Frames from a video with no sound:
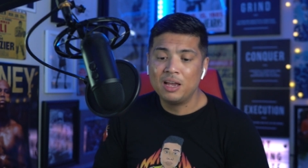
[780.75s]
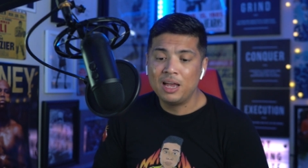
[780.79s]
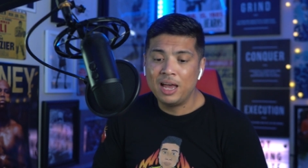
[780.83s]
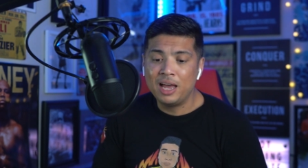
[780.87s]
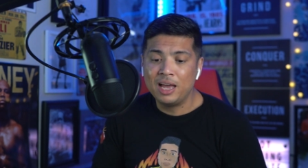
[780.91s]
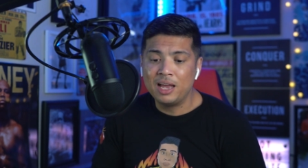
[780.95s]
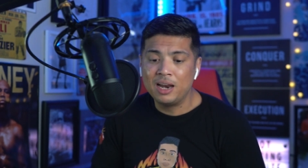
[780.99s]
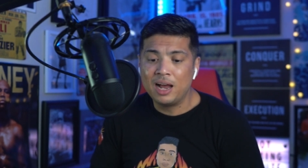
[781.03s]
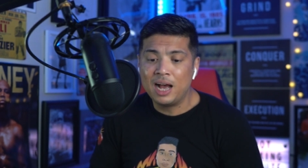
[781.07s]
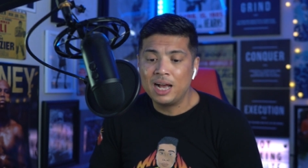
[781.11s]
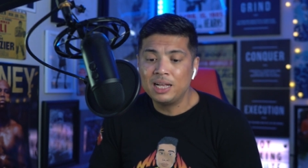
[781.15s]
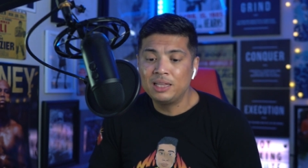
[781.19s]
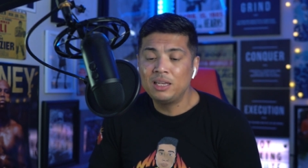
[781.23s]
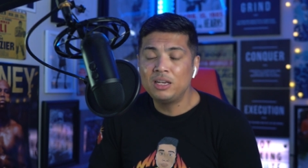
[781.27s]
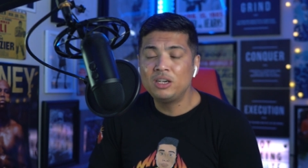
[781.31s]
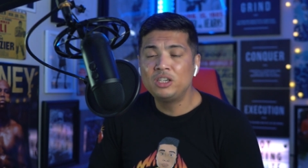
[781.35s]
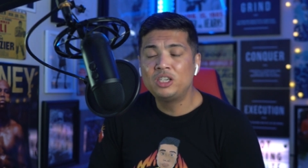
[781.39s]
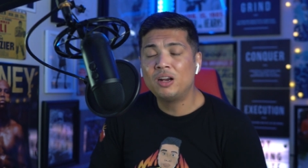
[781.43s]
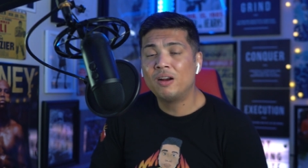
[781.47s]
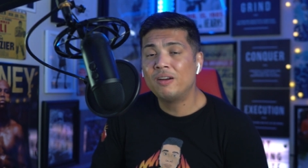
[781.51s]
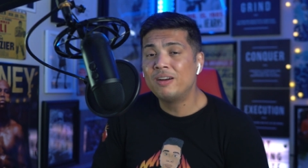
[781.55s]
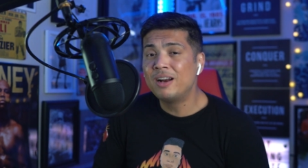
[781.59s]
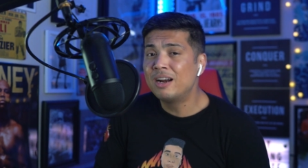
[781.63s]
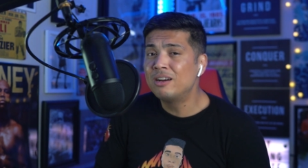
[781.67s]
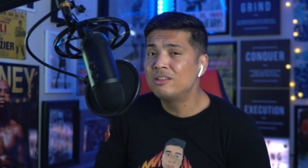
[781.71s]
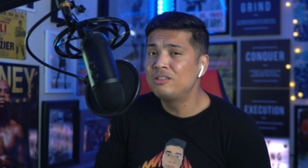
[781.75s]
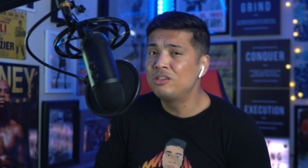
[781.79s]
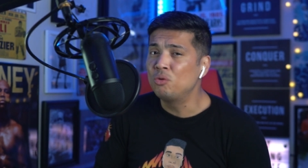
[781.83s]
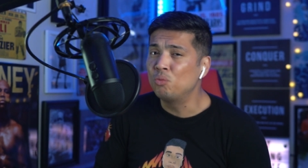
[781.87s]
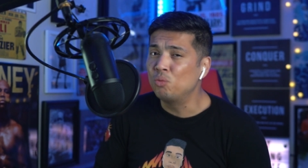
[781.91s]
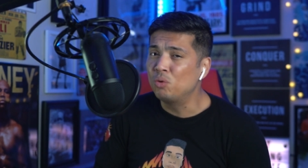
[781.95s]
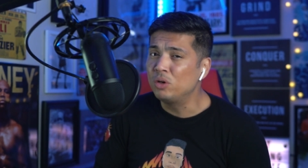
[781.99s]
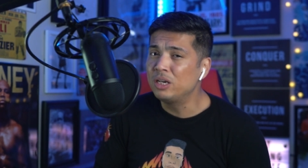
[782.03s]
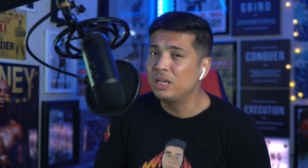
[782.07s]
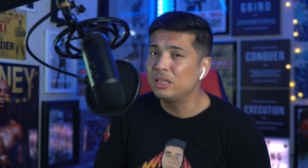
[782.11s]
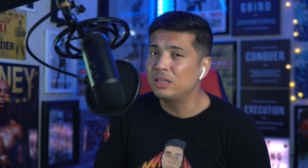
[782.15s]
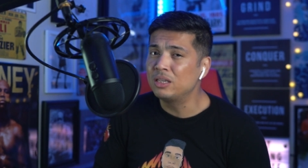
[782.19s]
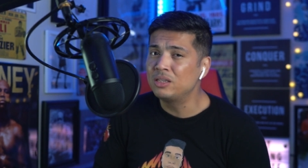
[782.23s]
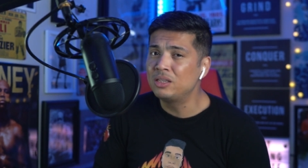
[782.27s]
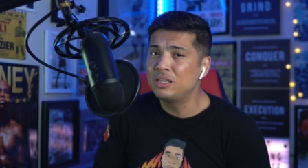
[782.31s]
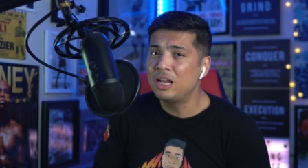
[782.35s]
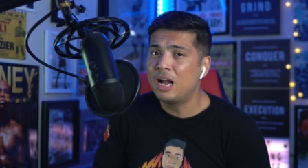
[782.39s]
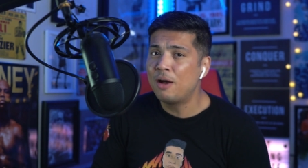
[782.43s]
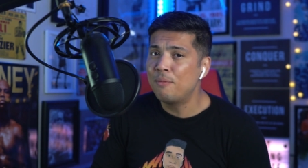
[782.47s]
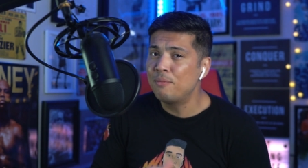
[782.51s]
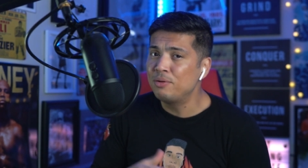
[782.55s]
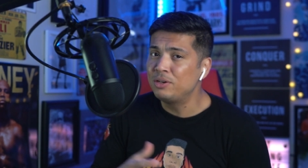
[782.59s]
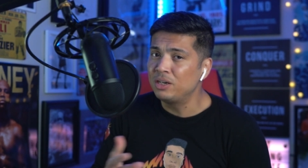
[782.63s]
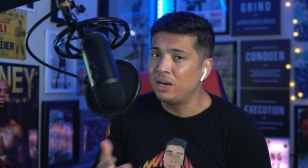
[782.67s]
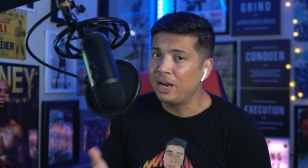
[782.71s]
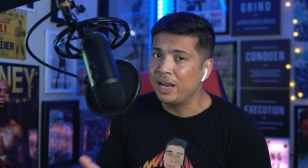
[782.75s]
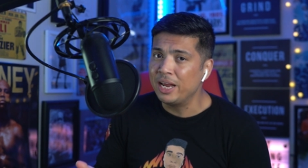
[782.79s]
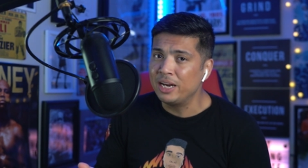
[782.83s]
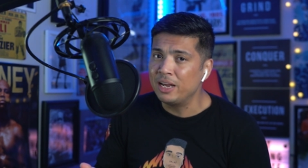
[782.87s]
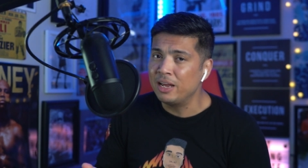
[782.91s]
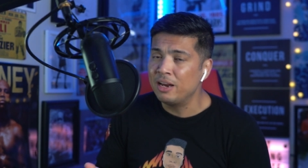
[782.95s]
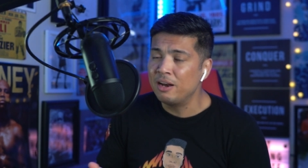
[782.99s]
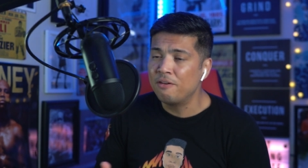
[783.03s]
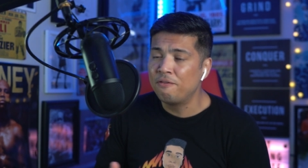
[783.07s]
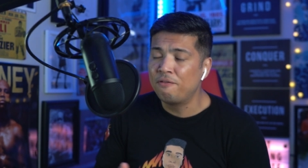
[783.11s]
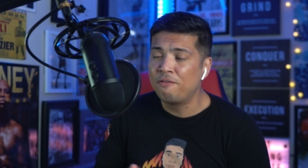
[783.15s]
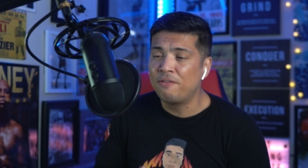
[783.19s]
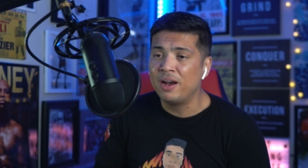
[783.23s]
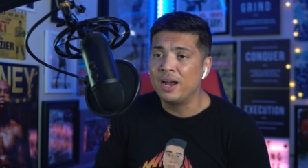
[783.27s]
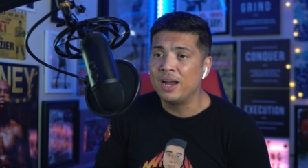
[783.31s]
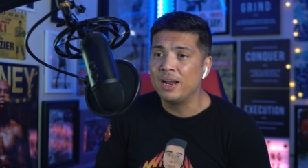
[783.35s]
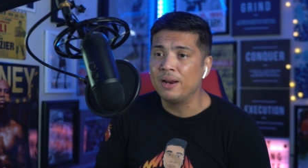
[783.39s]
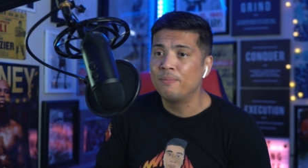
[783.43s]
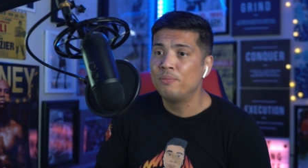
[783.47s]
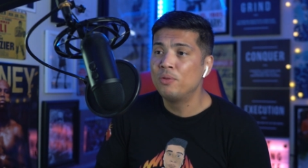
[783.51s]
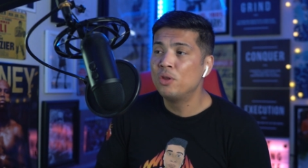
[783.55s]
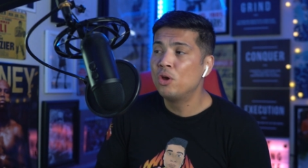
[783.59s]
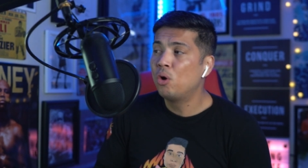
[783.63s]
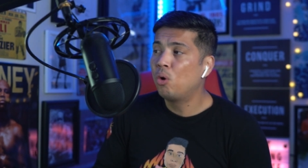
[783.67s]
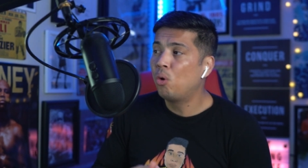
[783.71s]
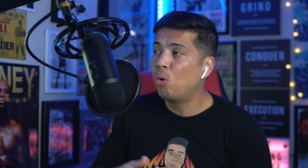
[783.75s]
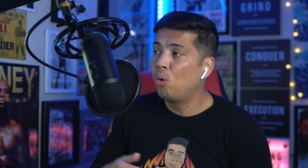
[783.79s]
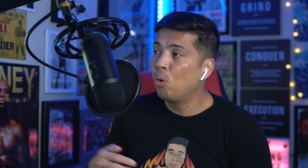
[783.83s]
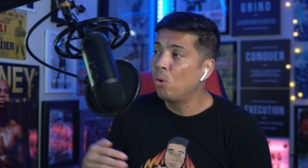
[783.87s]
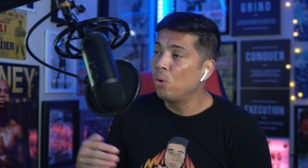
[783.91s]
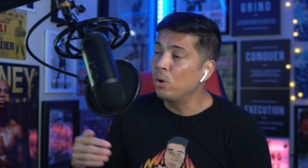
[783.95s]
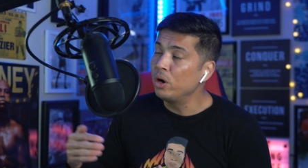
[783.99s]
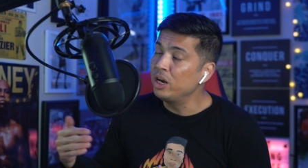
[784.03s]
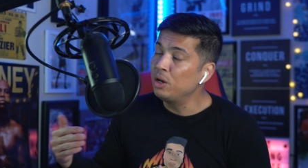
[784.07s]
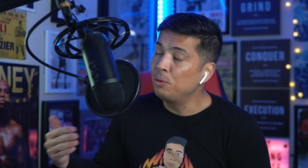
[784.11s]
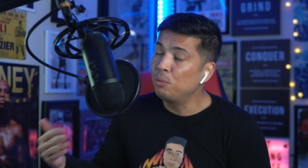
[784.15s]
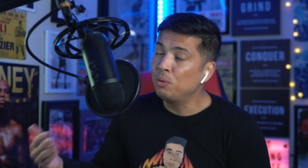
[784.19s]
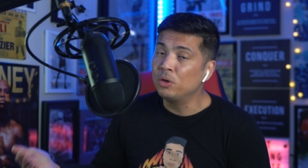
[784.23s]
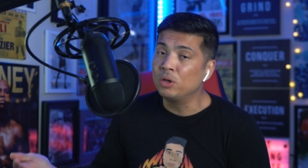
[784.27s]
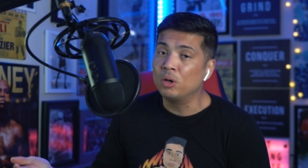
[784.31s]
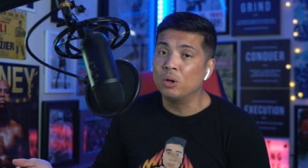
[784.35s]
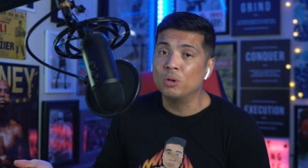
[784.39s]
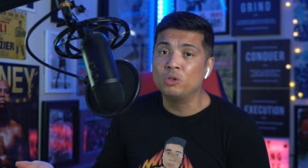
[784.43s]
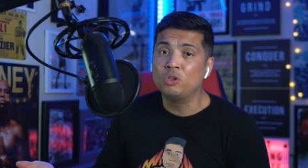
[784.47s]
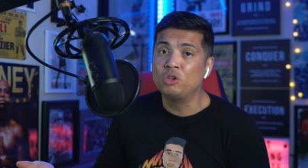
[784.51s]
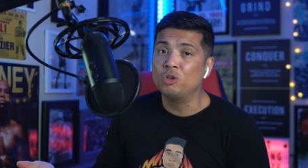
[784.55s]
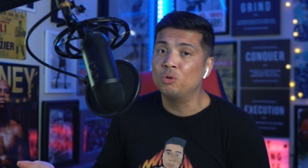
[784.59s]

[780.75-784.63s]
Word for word: And I think Jared Anderson will get the stoppage late in the fight, or it will go